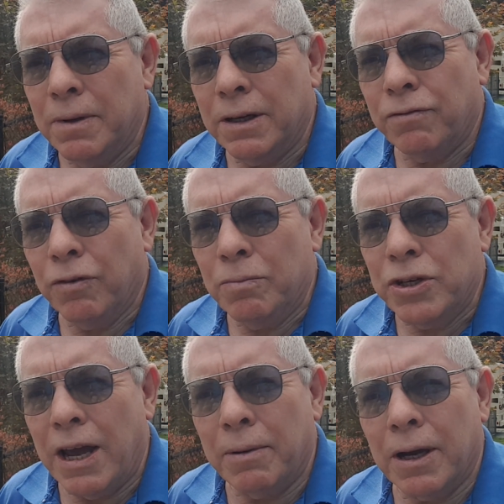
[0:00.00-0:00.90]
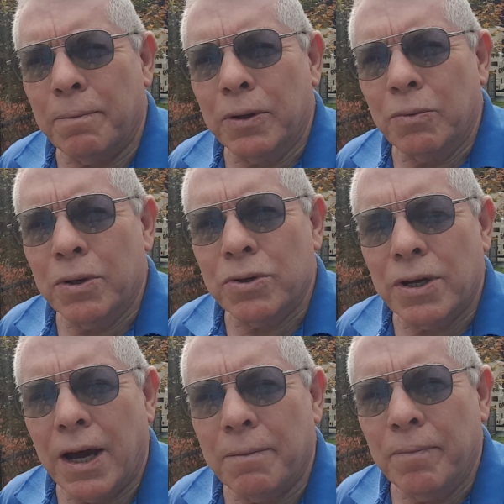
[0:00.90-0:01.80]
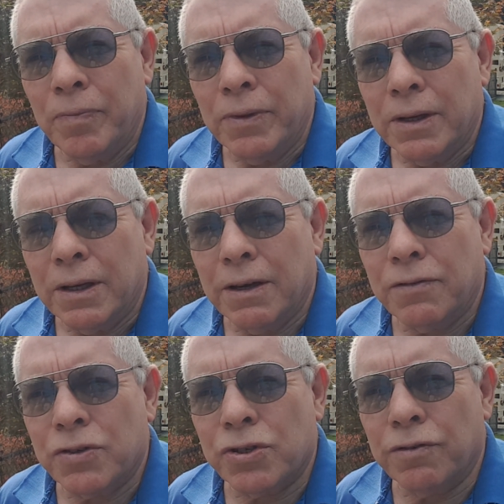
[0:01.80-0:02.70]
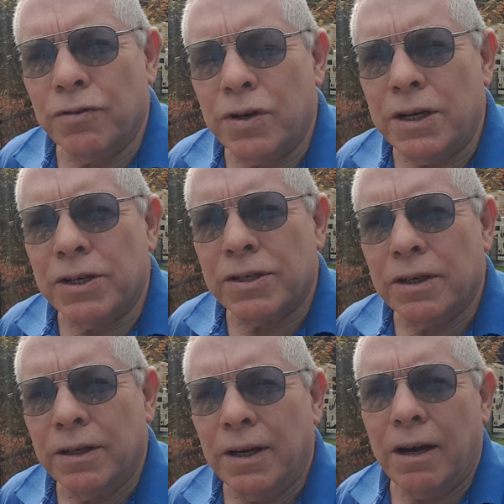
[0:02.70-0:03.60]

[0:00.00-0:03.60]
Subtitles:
it from jamming up in the wintertime if it should freeze.